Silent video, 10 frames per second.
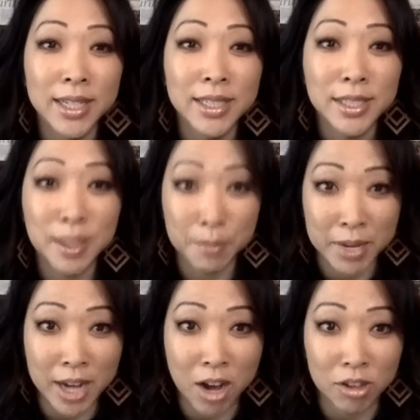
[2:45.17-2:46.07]

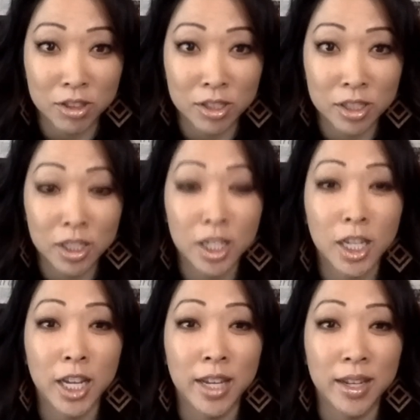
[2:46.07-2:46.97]
somebody else
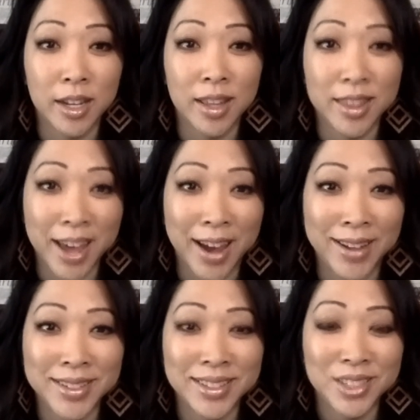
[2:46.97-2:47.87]
in
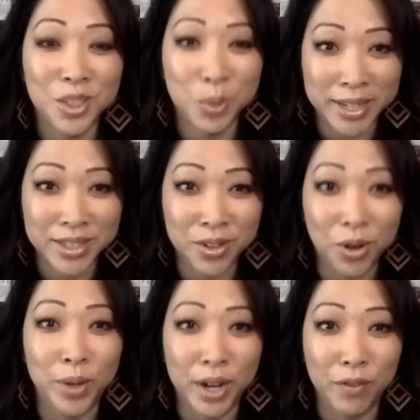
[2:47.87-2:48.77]
that tweet
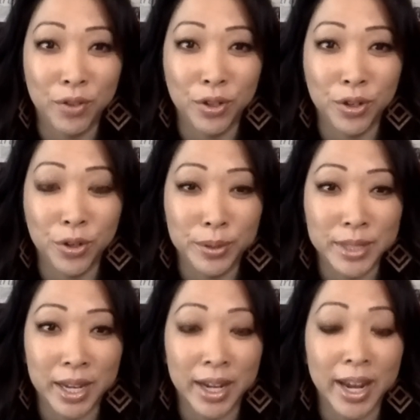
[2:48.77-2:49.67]
or whatever you're using.